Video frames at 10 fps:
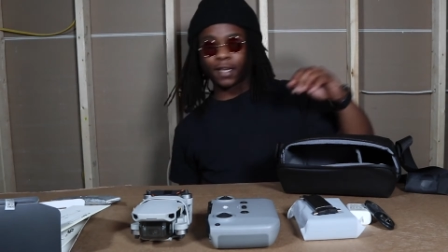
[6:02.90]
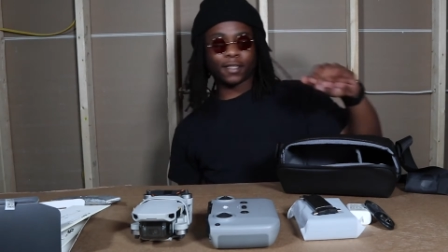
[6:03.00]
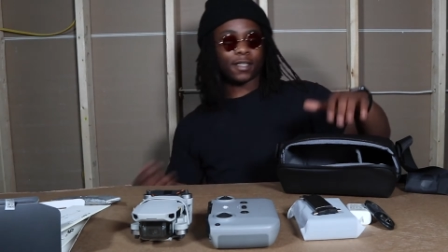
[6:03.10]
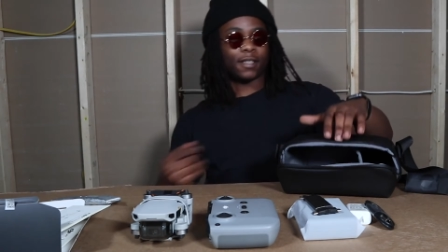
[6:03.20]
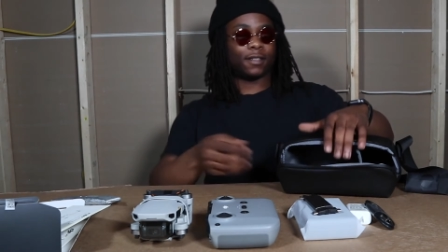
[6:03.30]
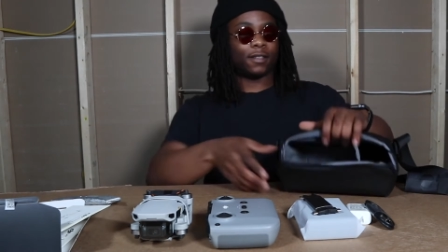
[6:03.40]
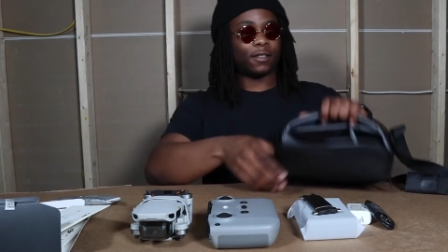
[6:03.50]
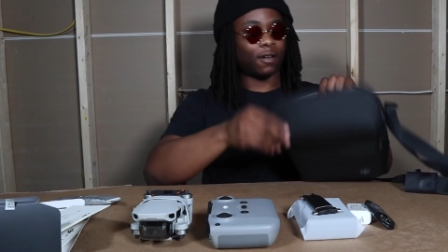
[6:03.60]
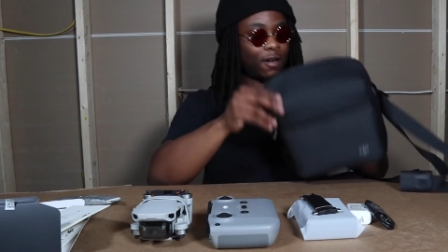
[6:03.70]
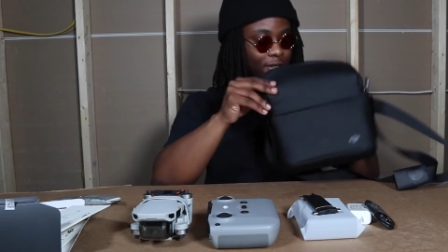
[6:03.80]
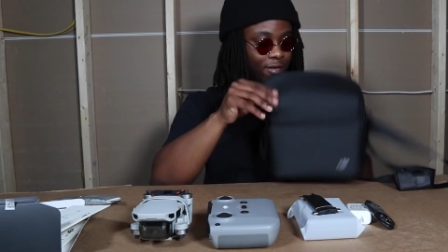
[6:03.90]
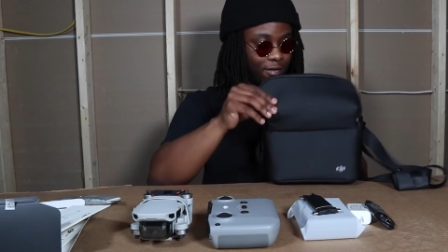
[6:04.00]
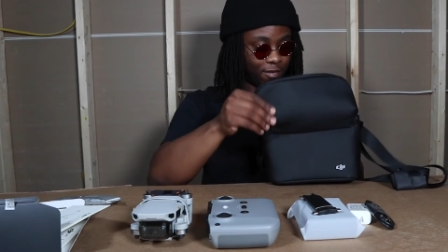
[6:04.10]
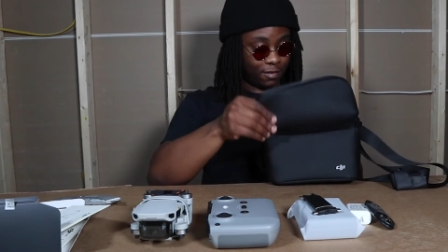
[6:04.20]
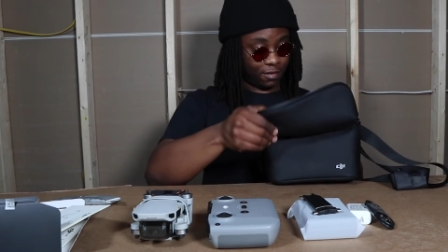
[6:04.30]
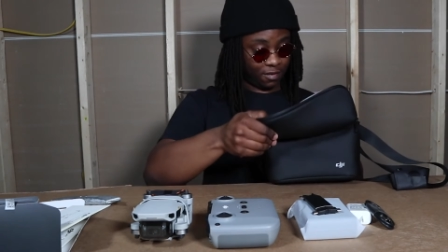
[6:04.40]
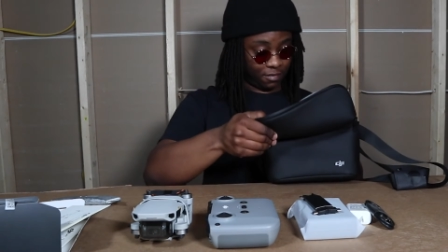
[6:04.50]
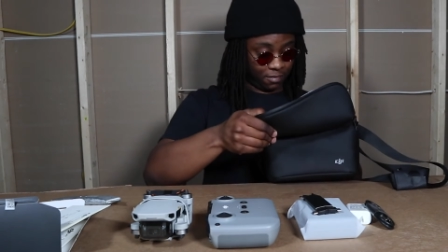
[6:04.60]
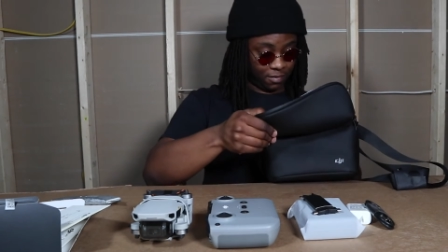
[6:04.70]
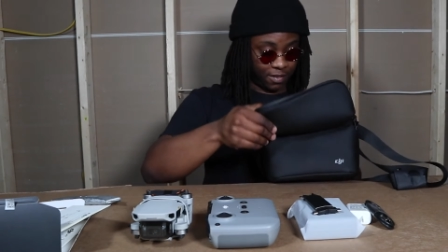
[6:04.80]
guess that's the charger.
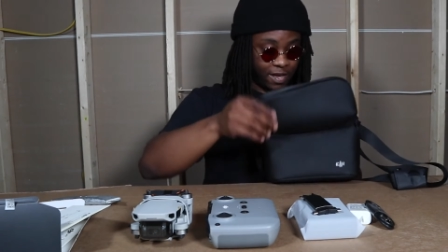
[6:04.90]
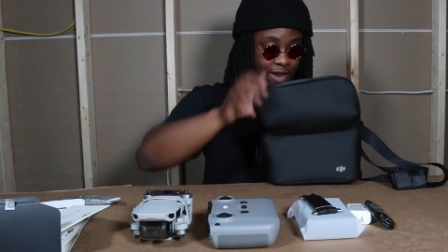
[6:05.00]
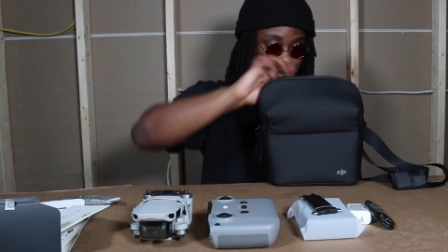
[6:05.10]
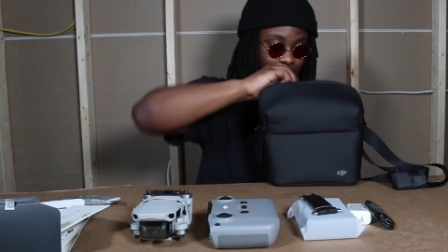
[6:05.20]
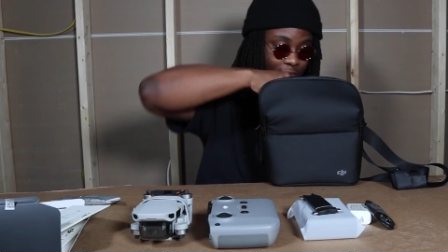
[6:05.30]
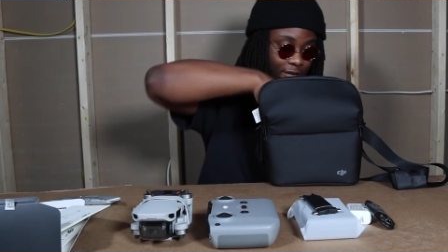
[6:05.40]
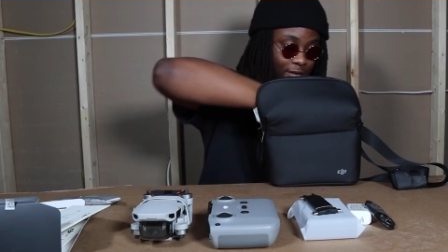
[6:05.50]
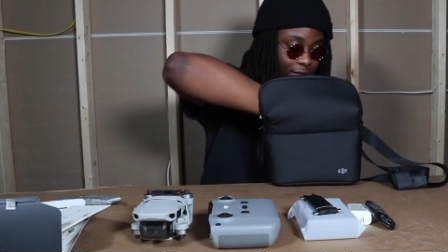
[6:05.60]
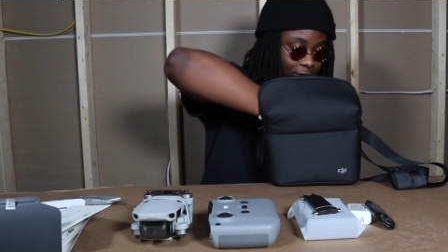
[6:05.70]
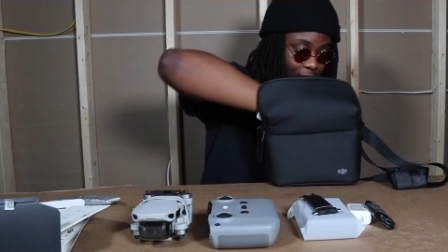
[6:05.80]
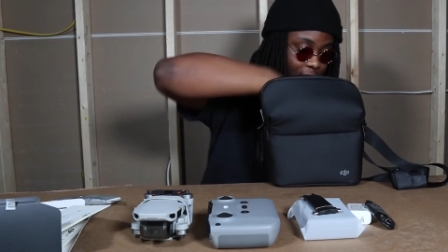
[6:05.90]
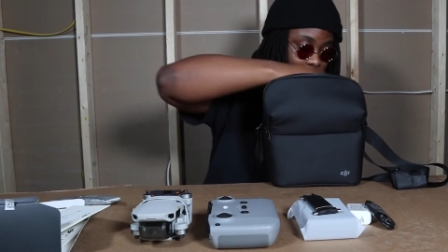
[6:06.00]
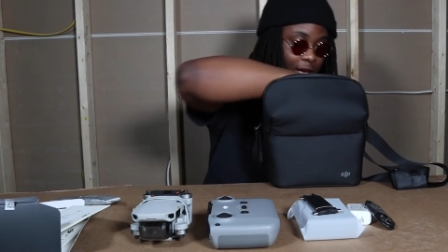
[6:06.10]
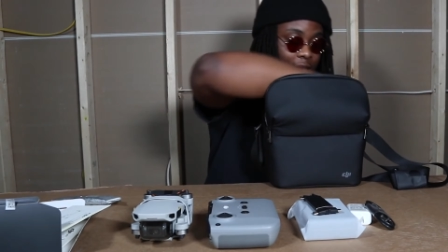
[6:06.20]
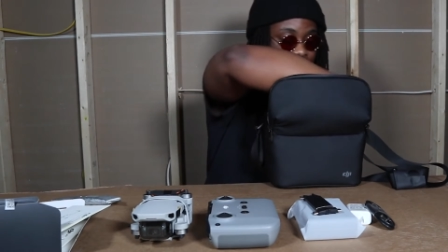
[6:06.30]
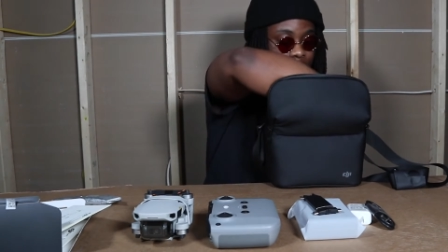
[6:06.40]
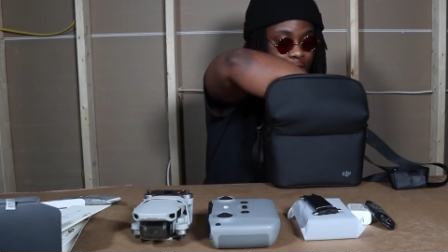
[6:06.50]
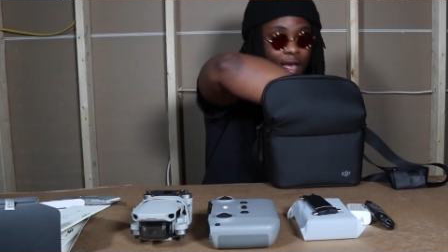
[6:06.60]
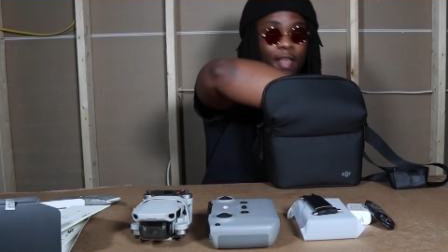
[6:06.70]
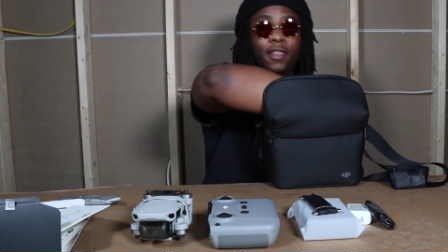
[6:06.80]
Is that everything? All right.
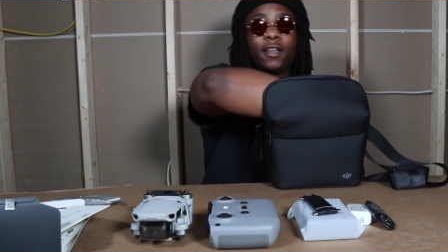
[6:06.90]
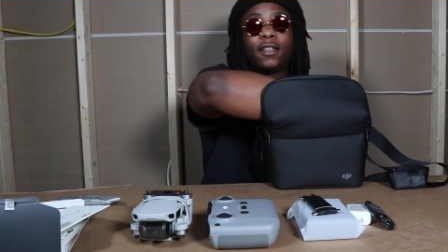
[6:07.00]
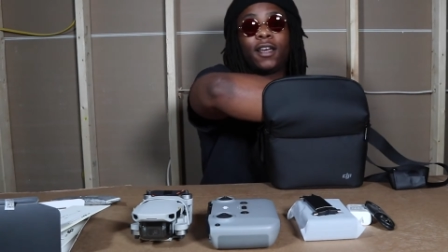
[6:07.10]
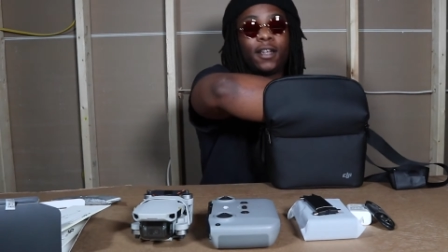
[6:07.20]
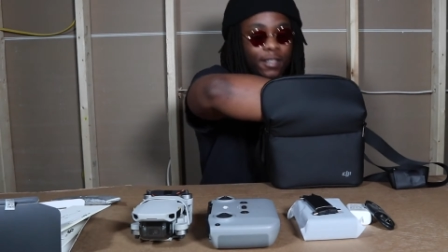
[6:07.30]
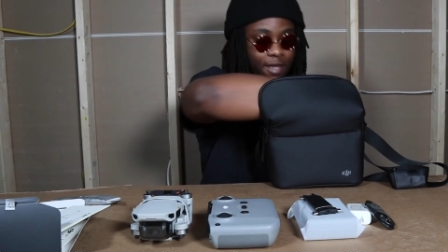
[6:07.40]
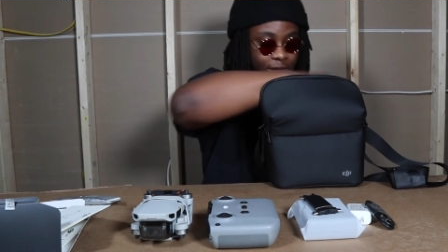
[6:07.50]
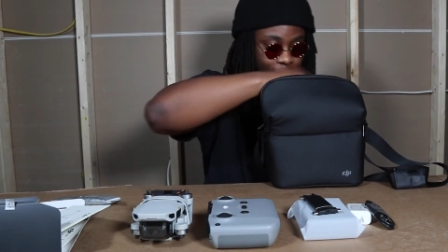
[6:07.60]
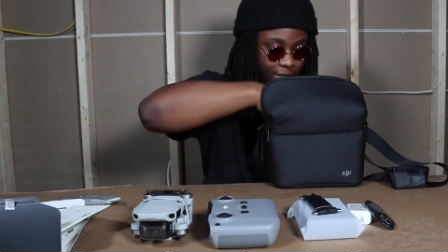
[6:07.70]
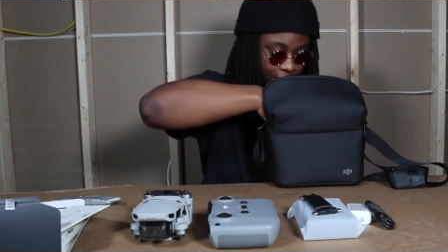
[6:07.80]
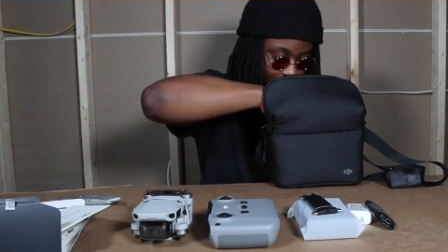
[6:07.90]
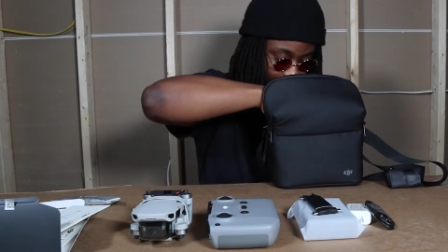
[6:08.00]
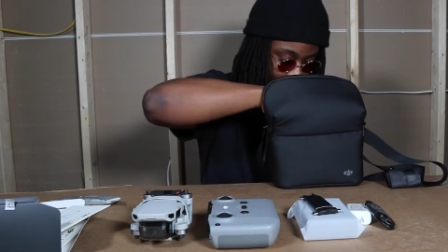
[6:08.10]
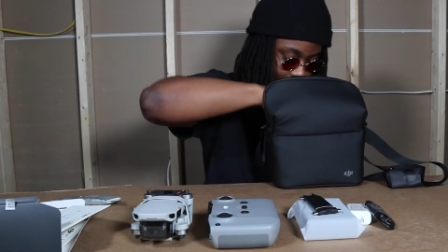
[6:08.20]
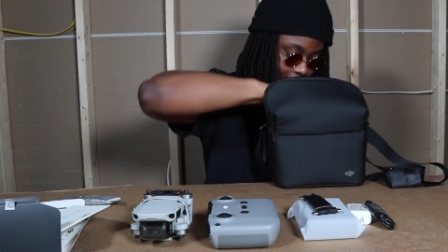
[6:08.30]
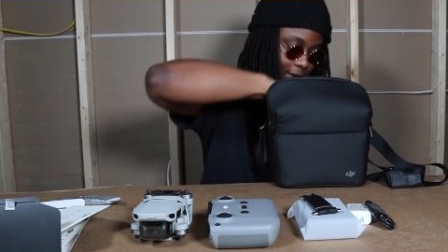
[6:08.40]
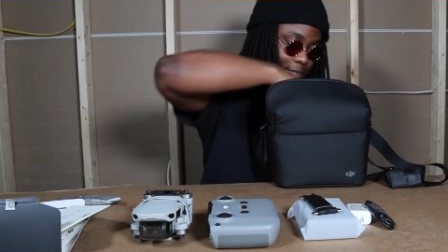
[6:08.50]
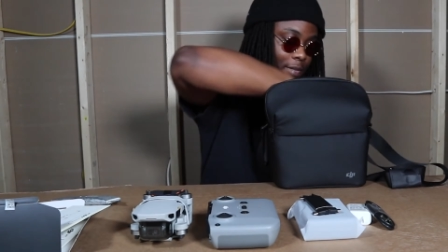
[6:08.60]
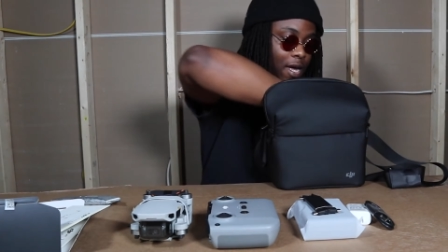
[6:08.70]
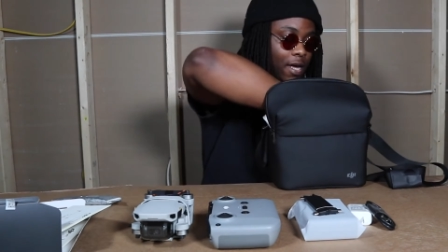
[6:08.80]
I think that is everything out of the
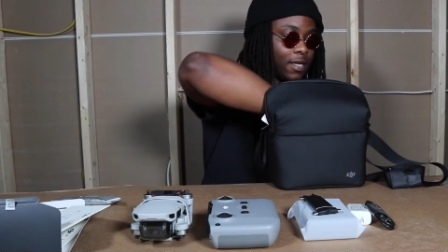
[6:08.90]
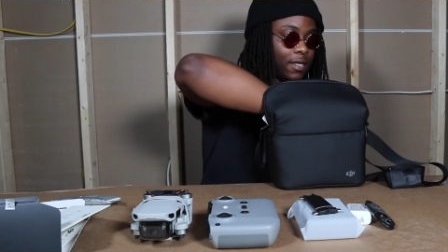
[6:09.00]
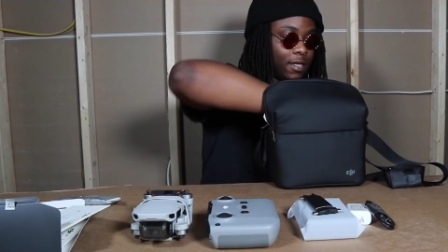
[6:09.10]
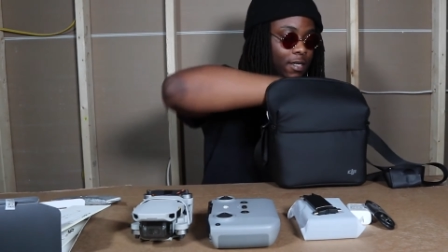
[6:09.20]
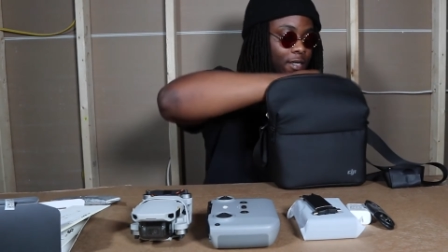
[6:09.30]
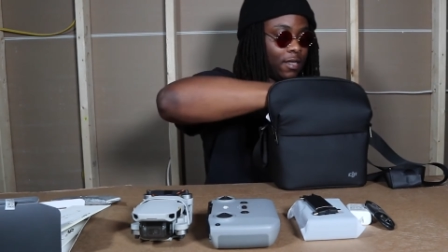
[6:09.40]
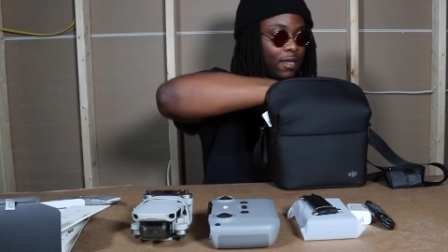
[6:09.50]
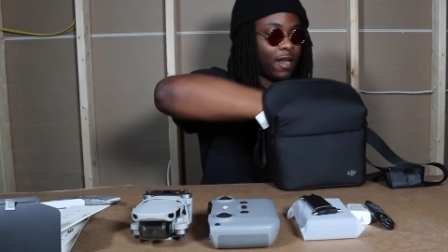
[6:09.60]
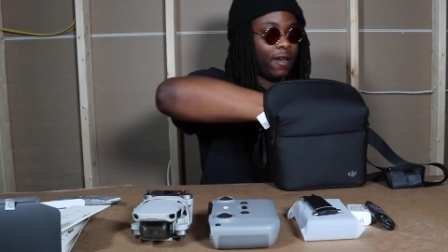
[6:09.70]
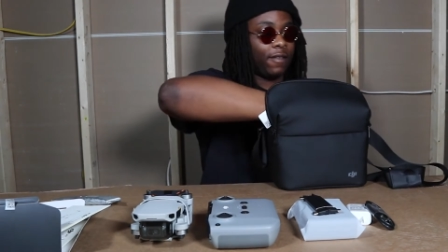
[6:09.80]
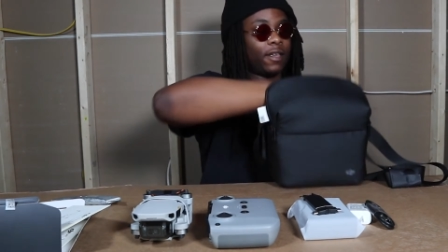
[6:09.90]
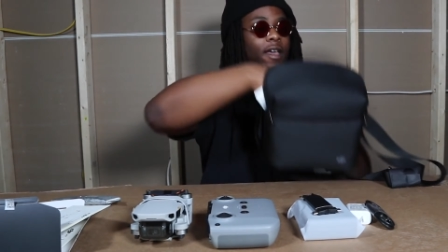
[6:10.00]
box. Everything